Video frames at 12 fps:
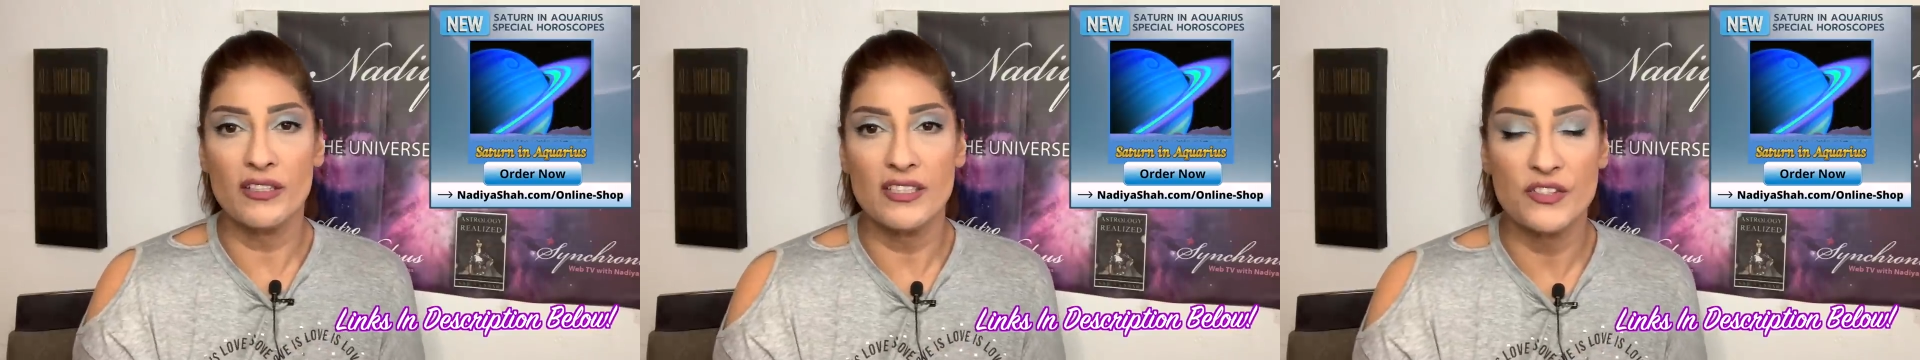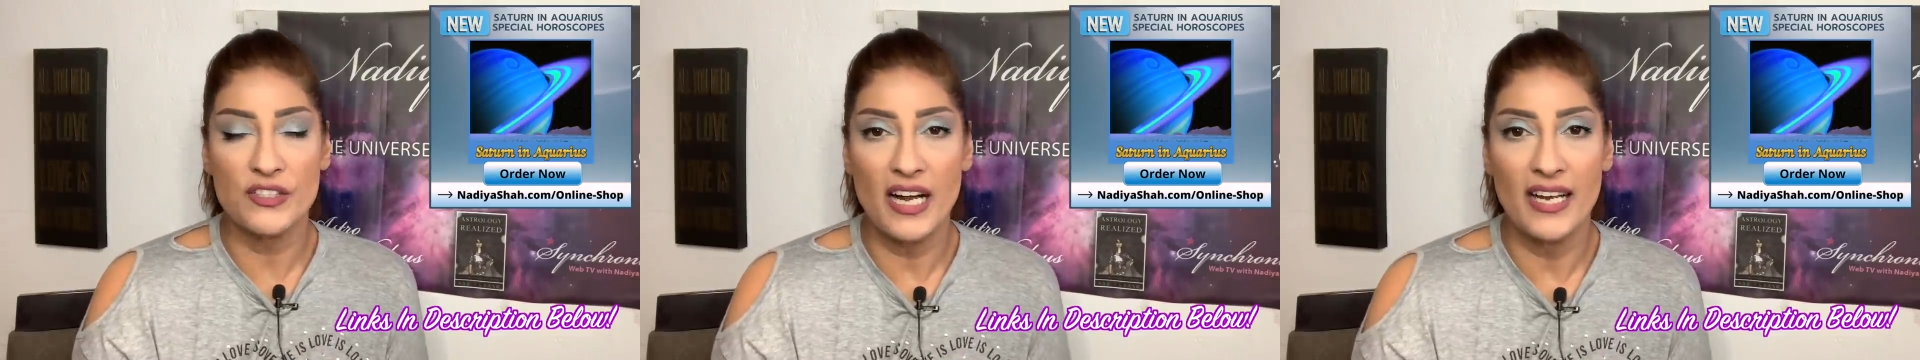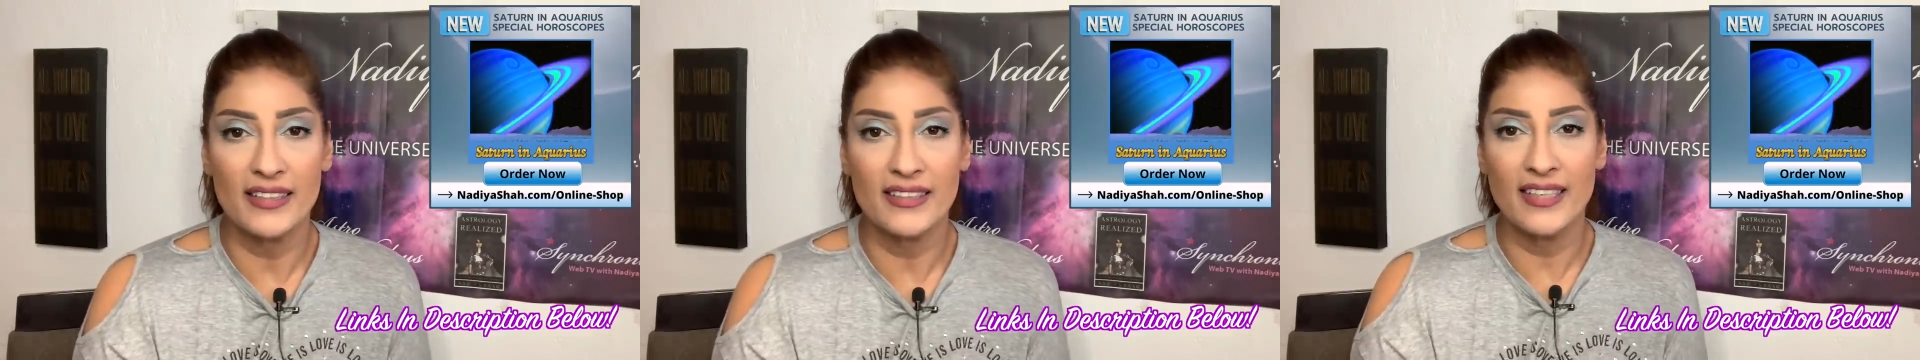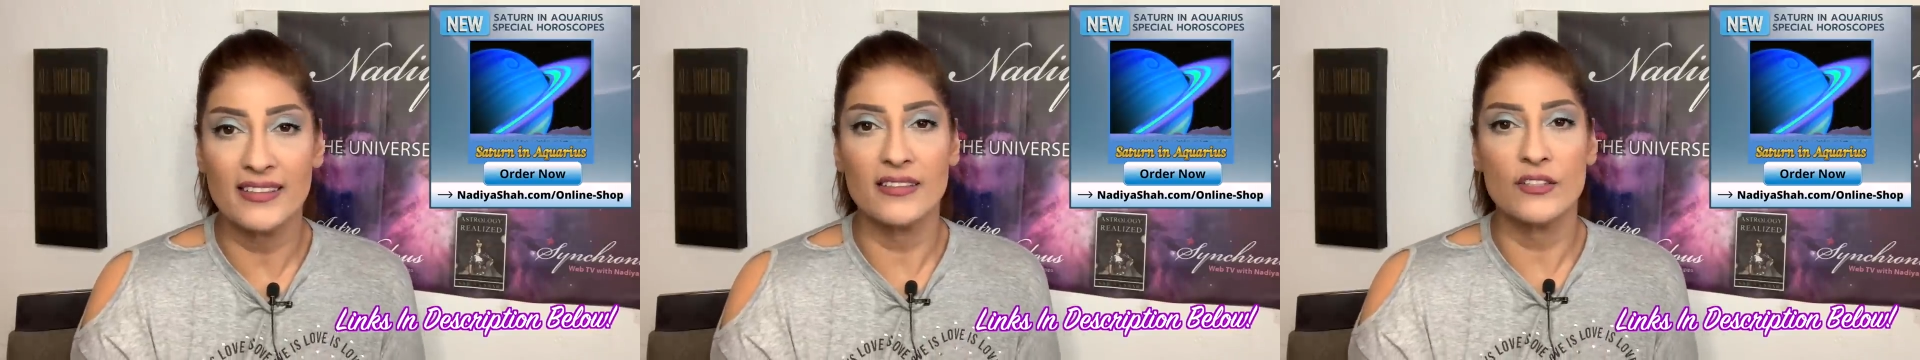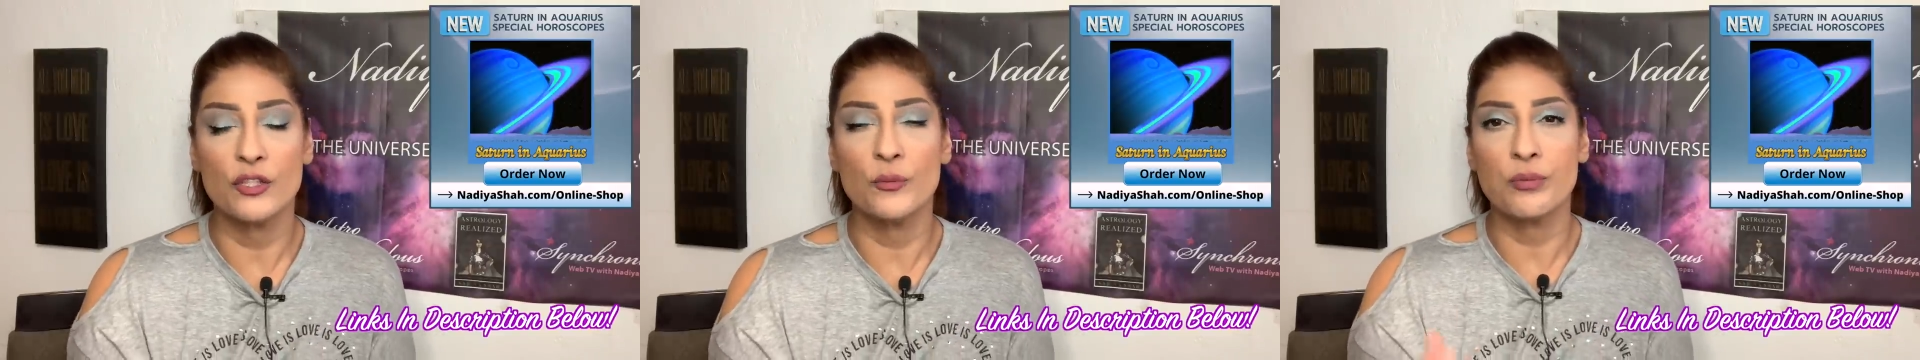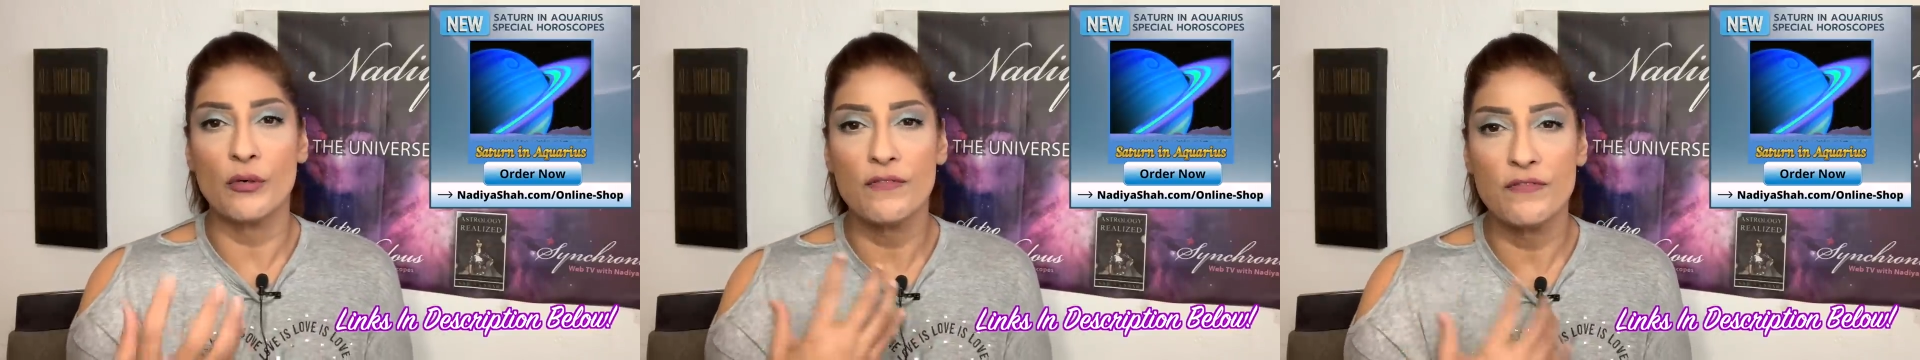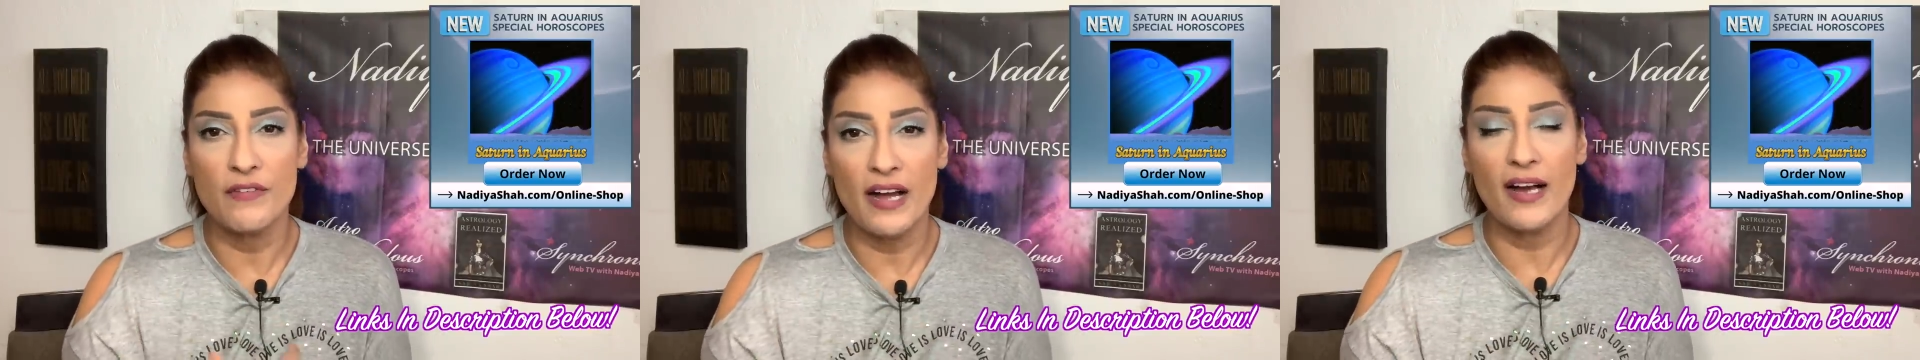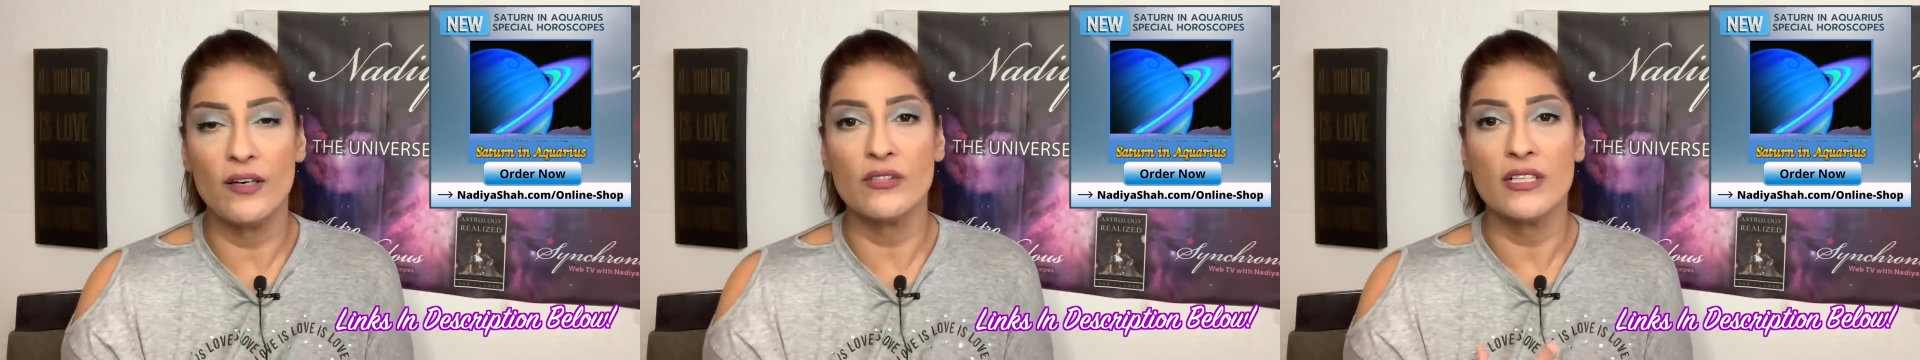of the sky connected to
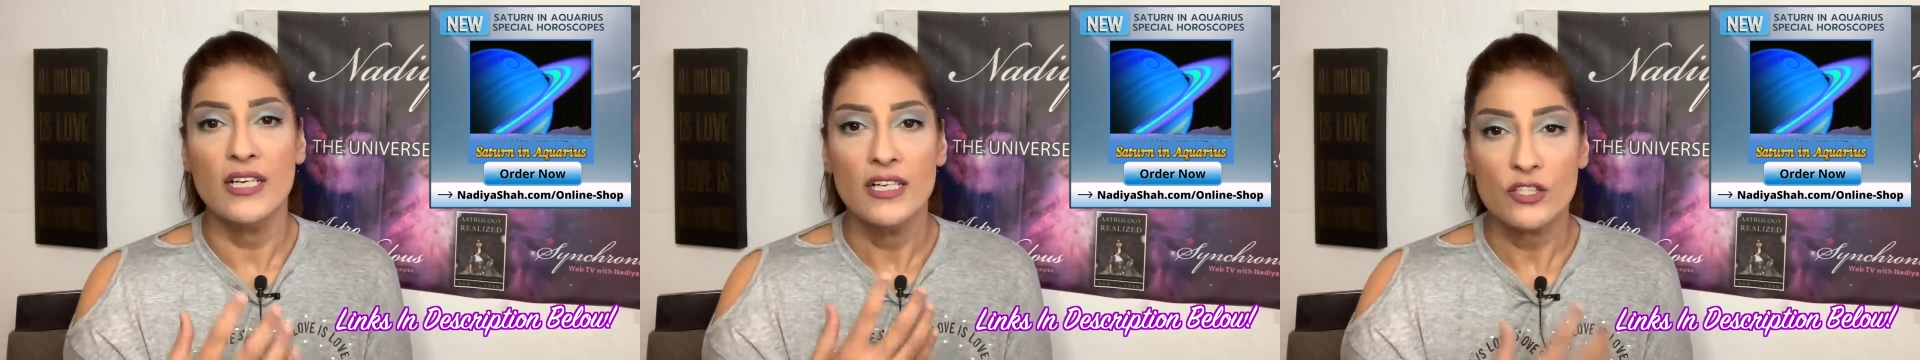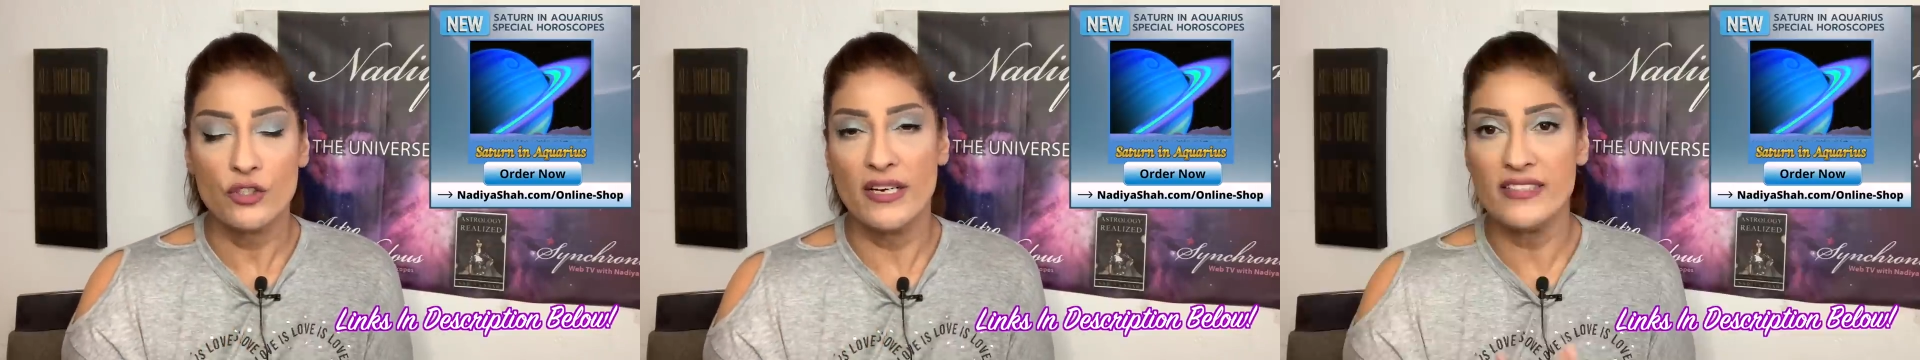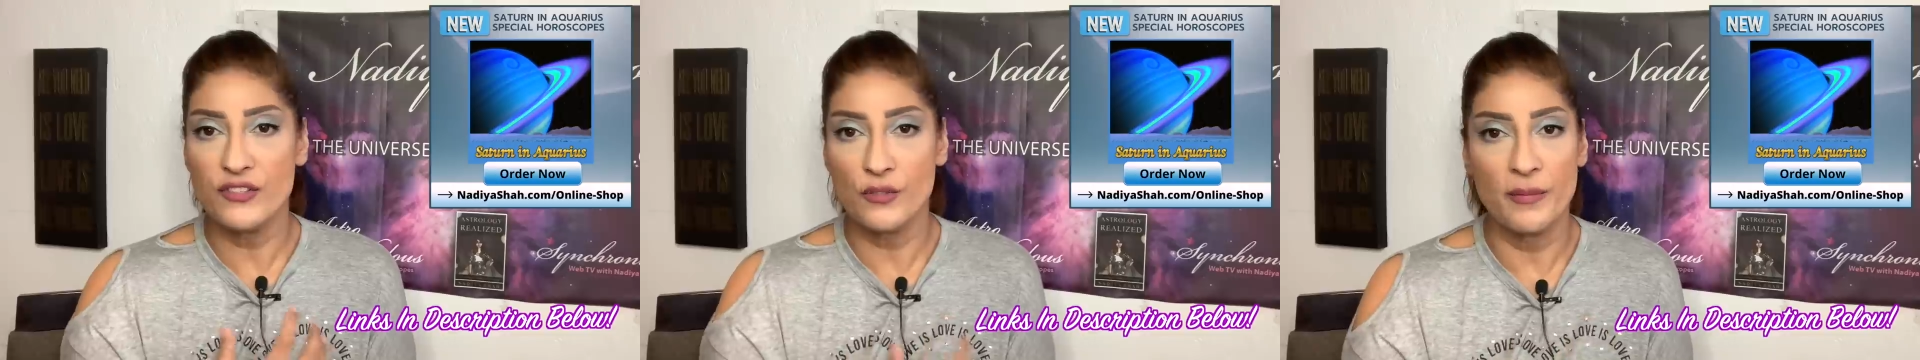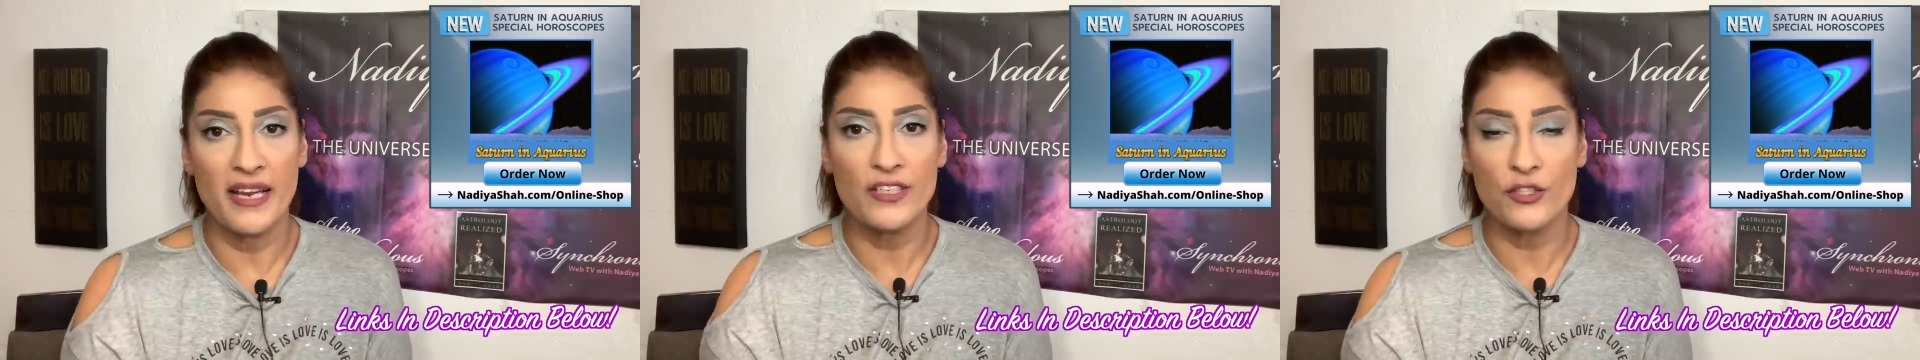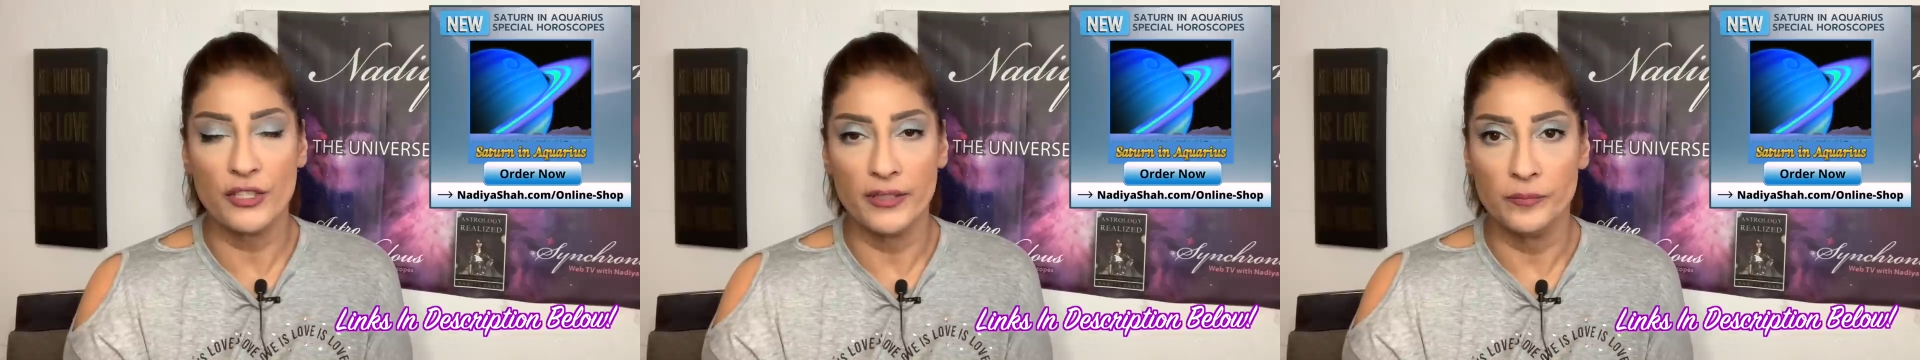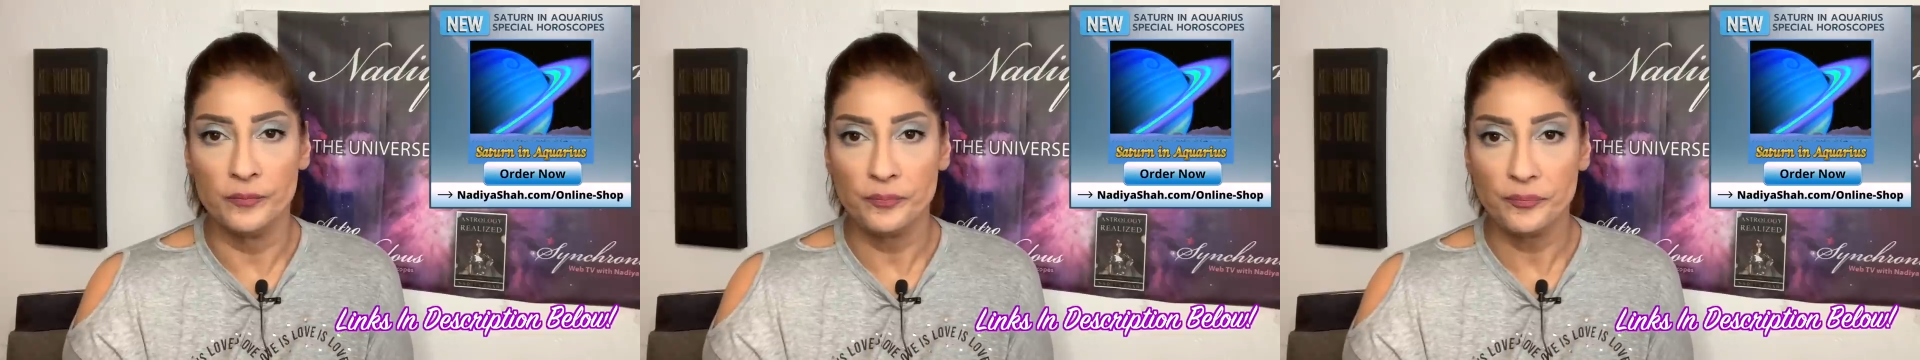profound transformation,